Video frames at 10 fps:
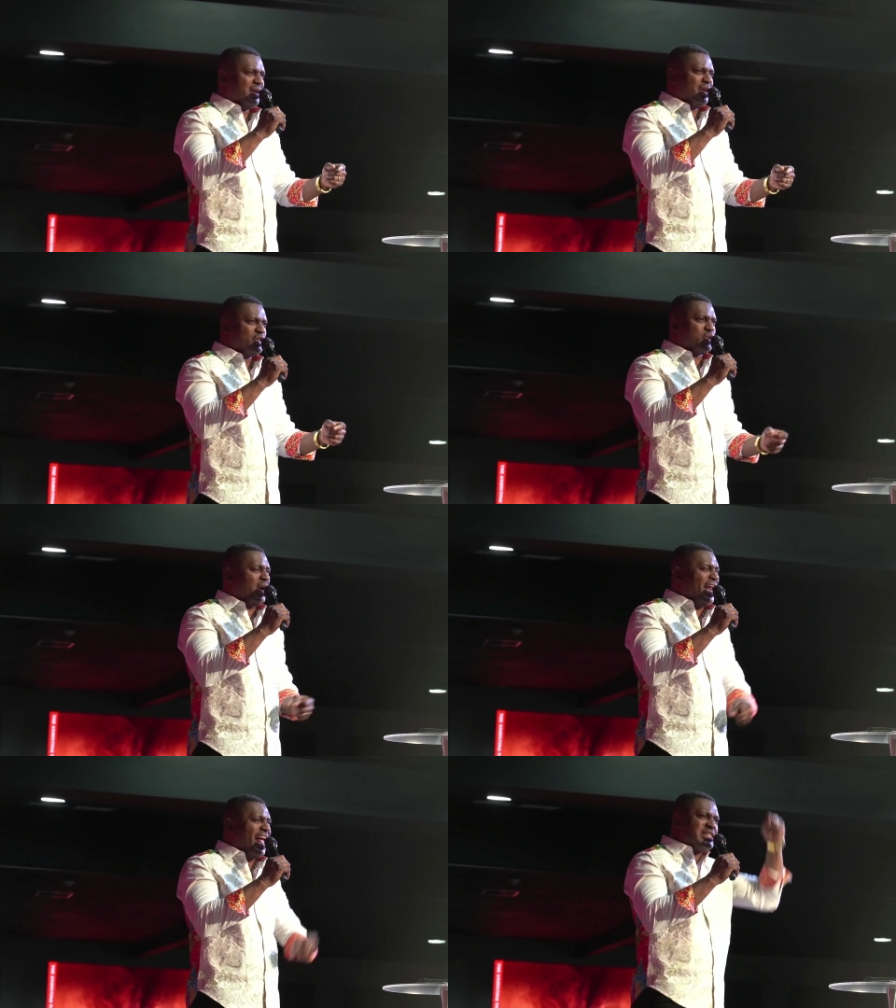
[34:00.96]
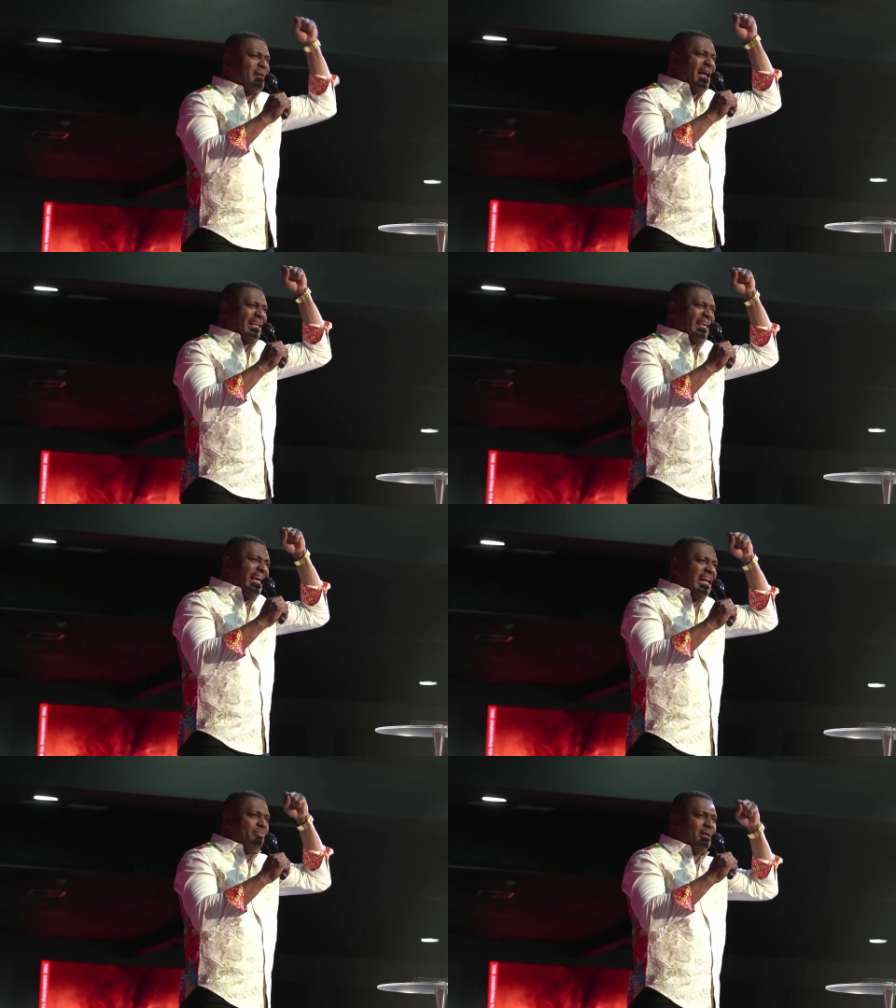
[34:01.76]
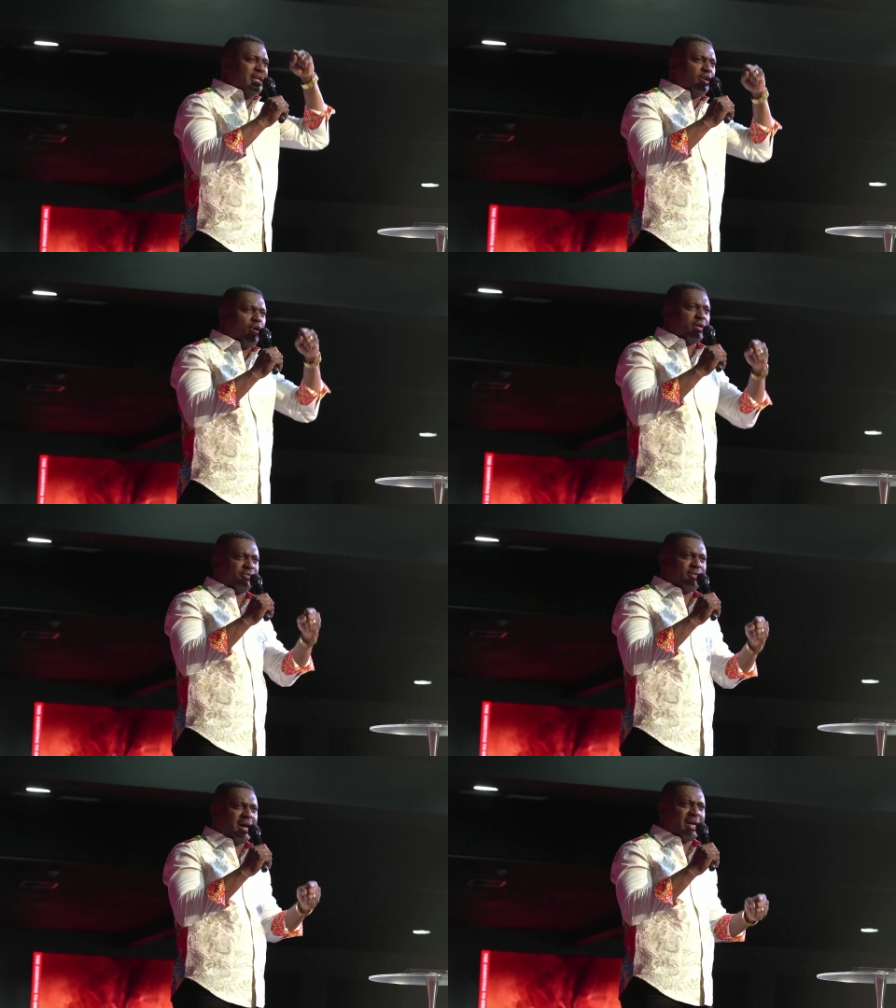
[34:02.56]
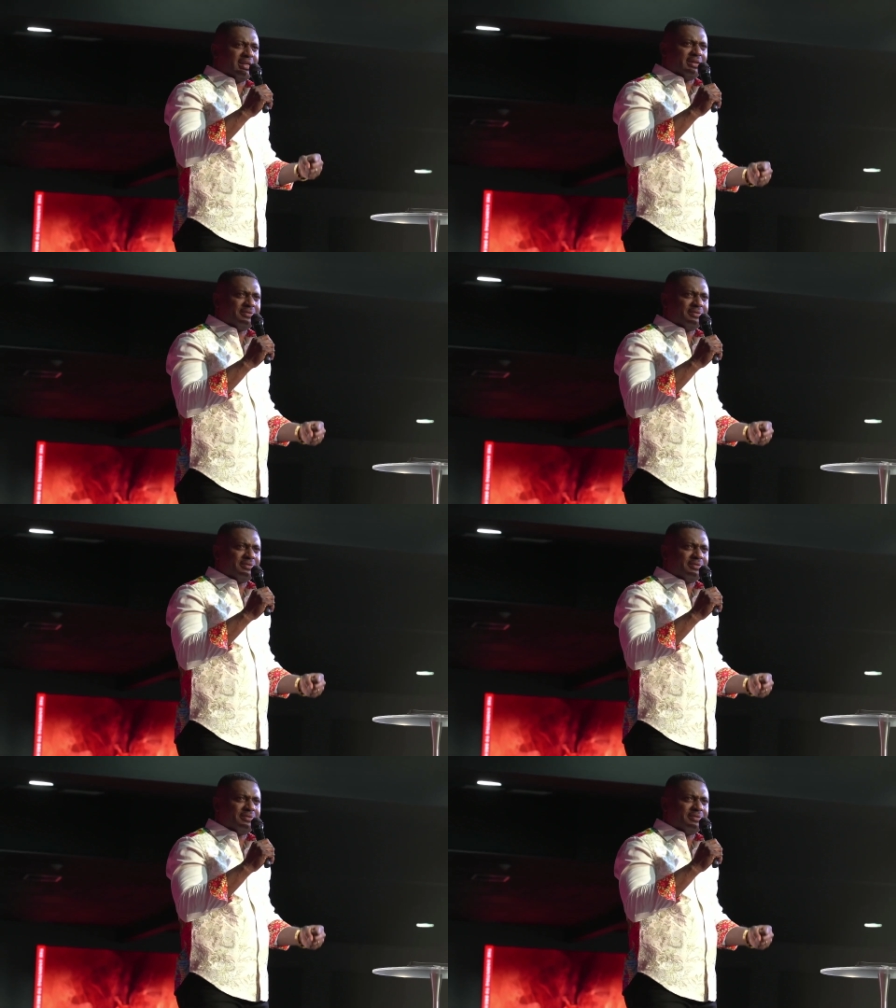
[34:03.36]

So let my King be glorified.